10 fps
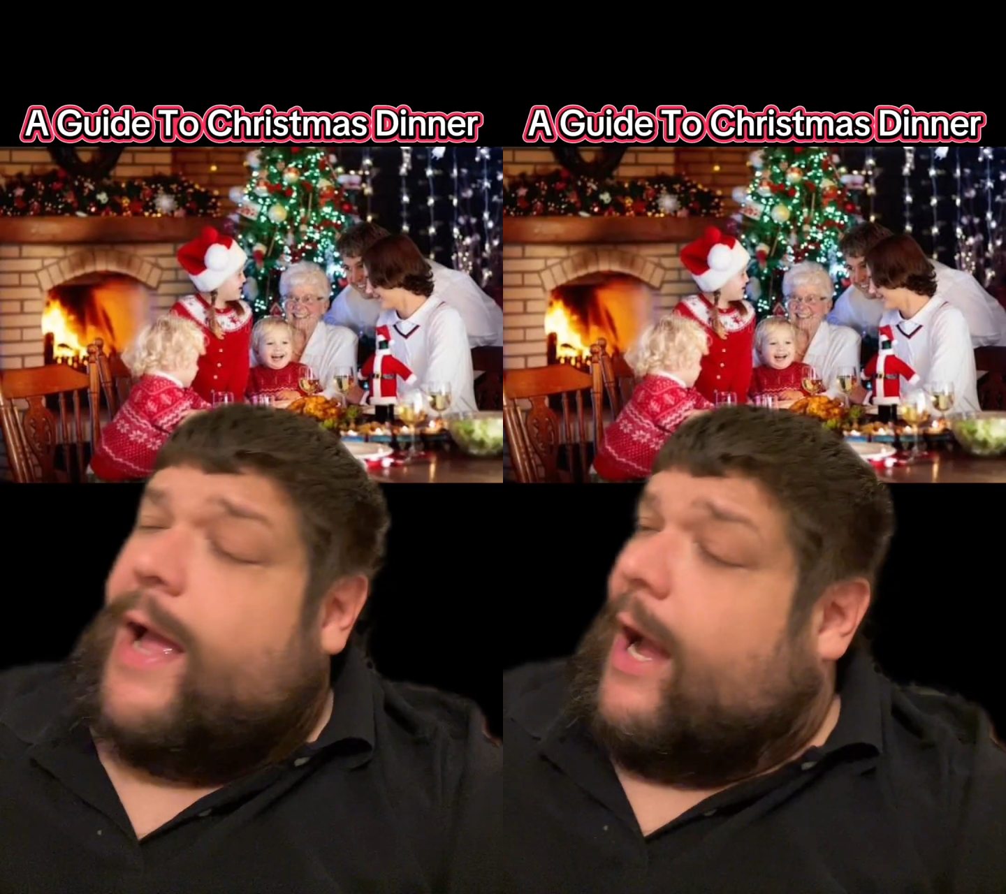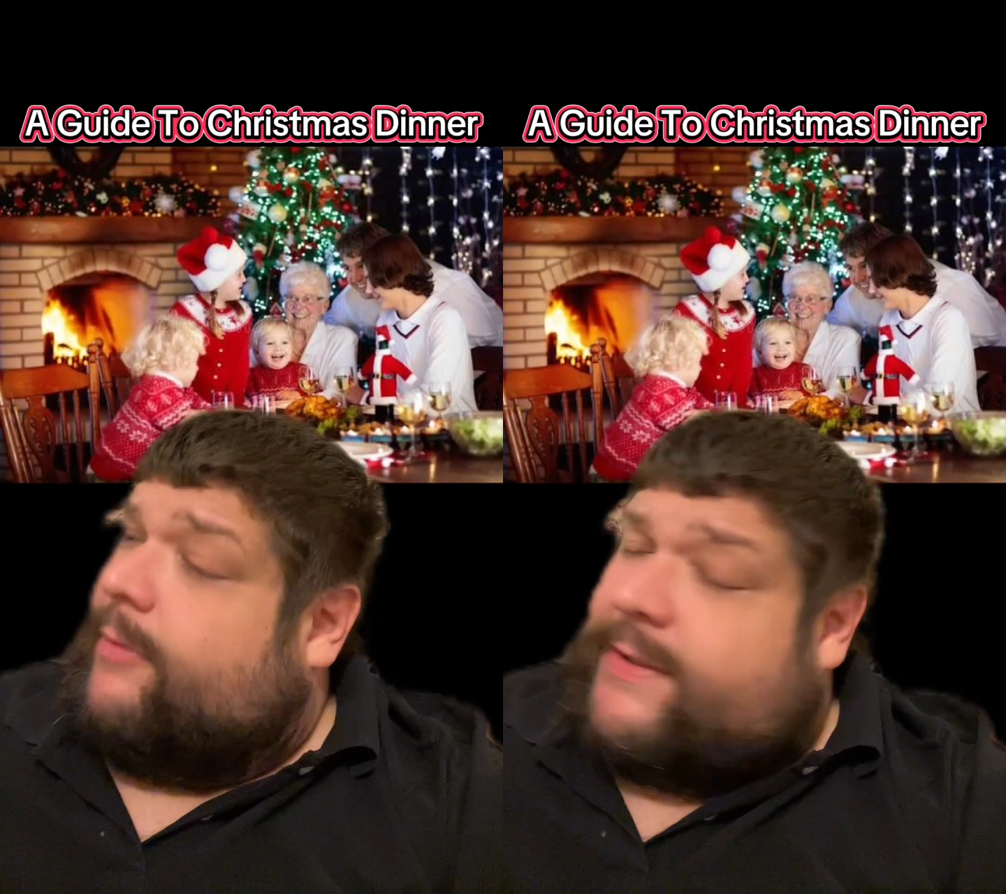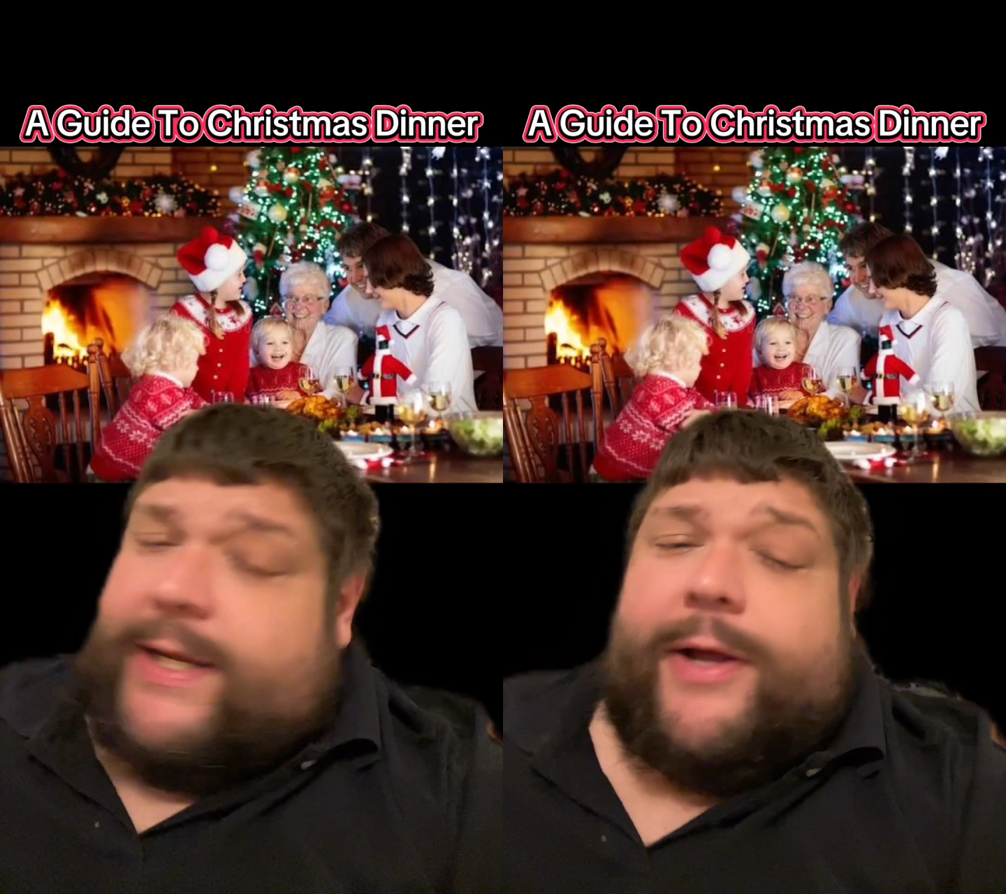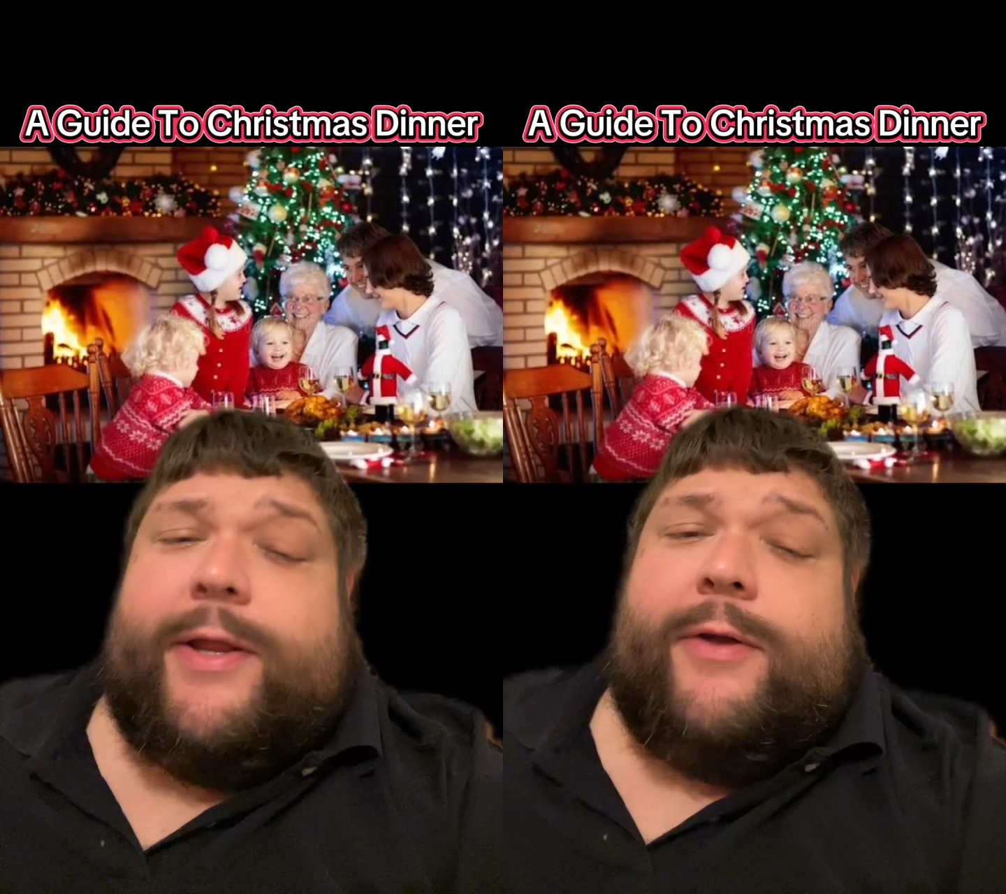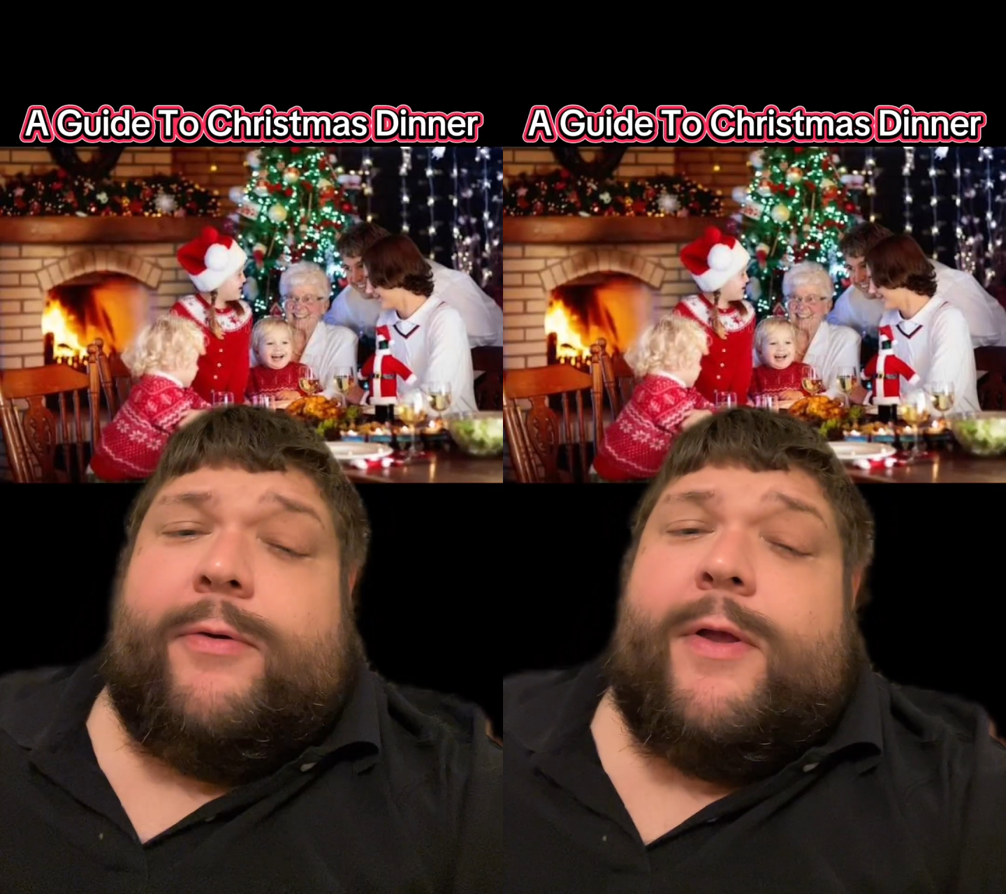I will tell
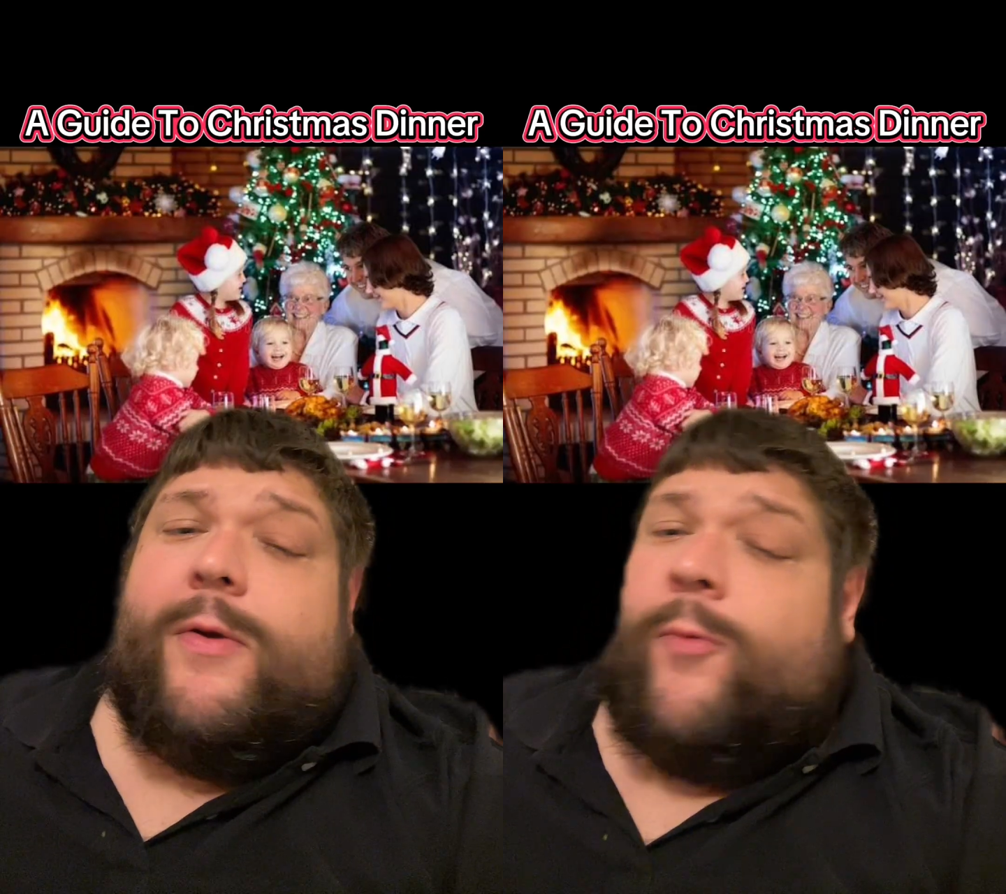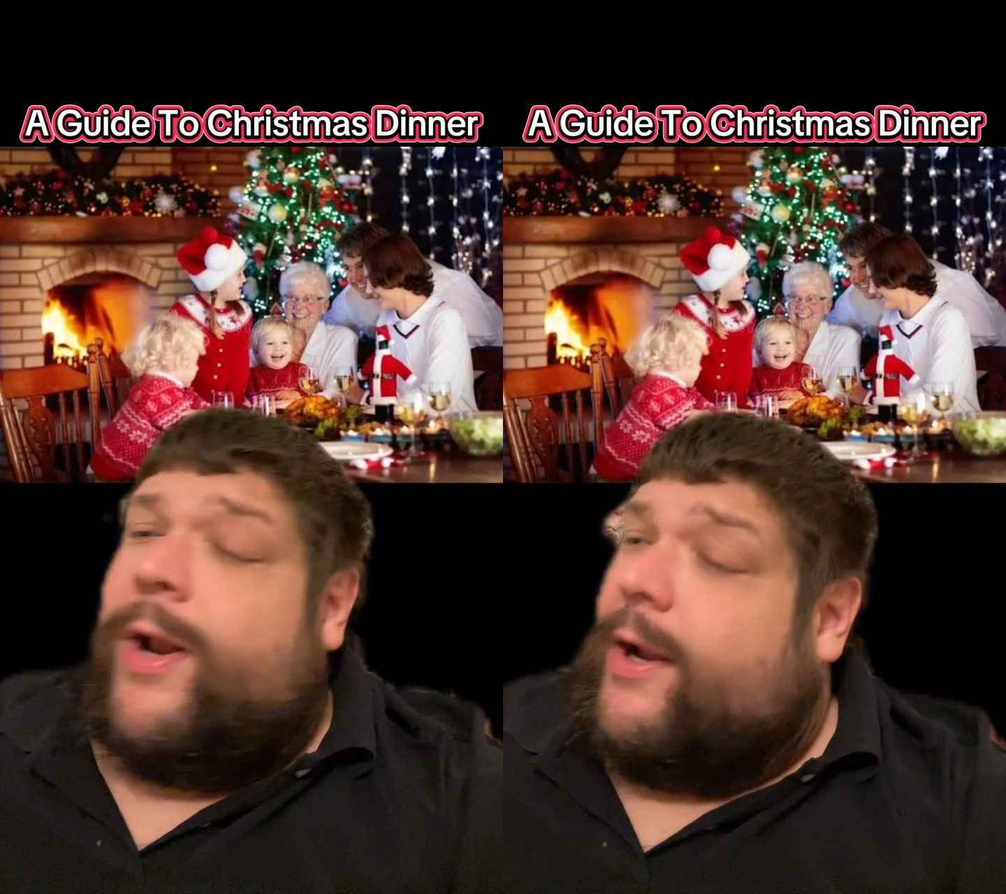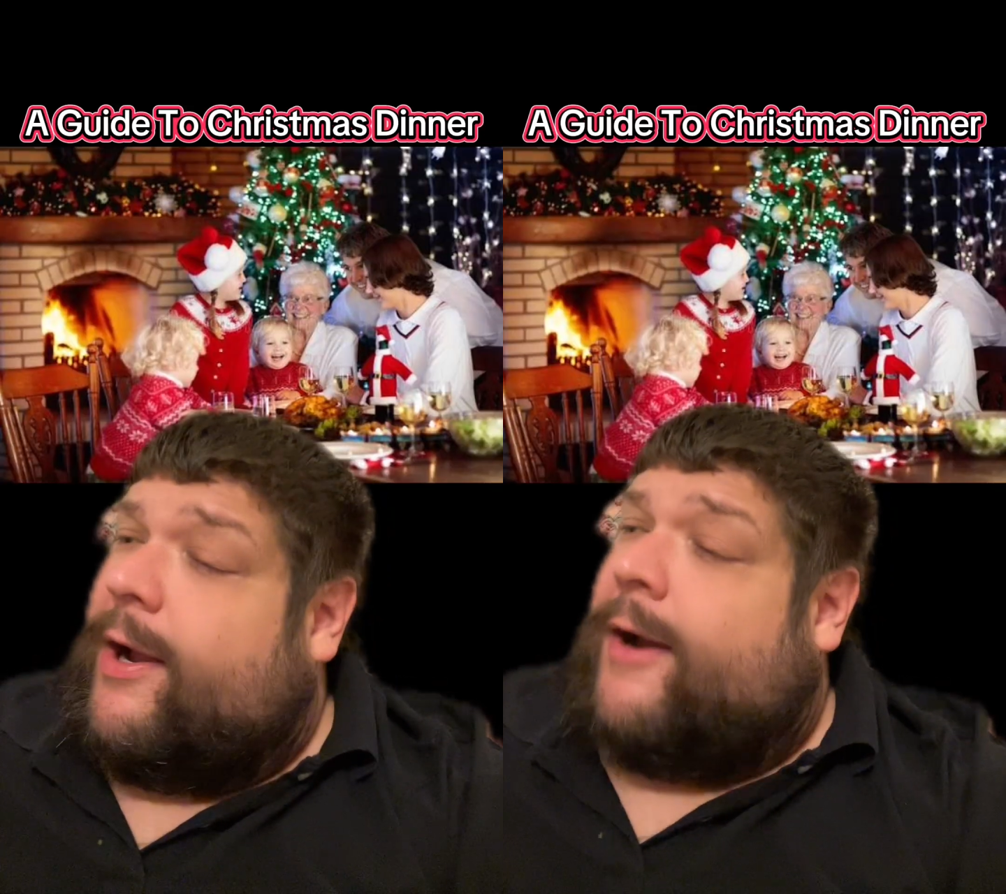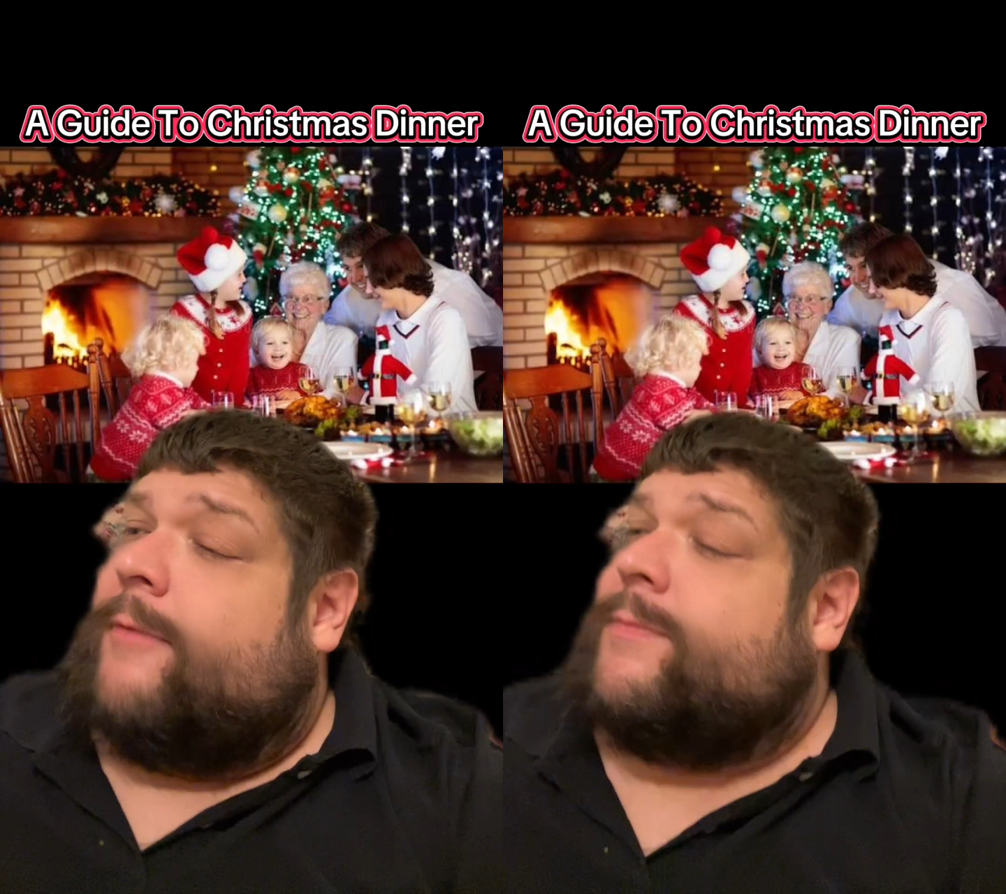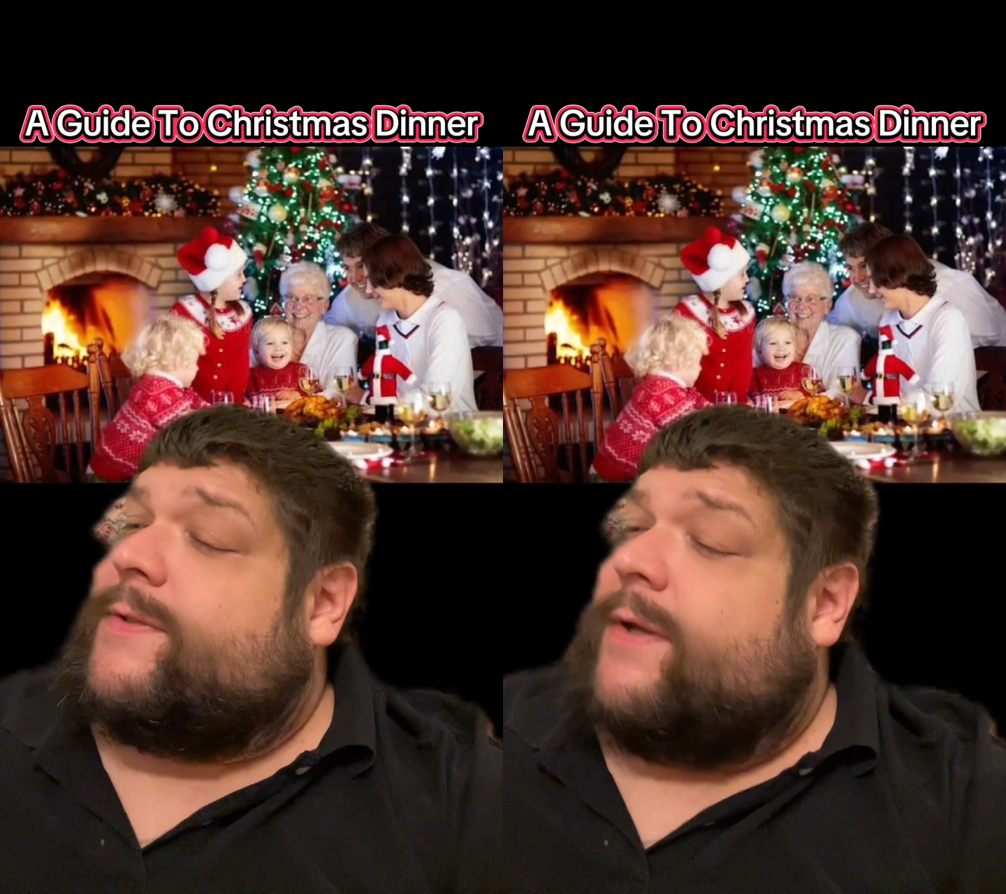you when it
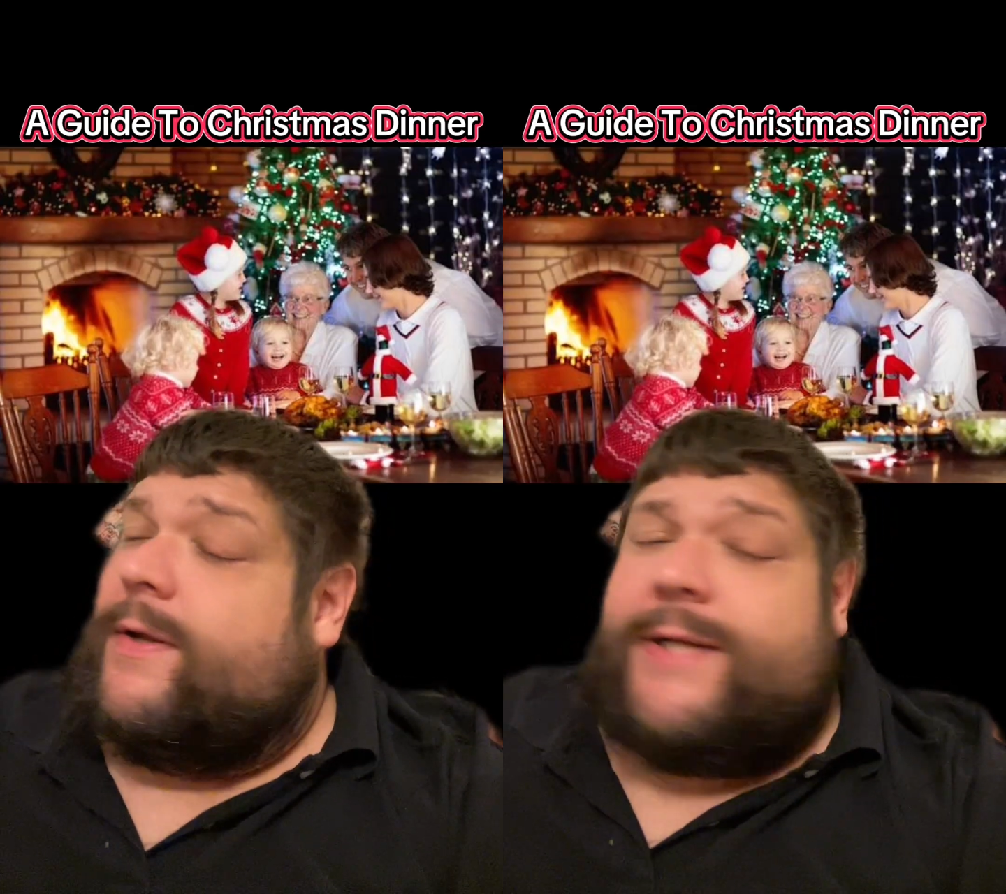comes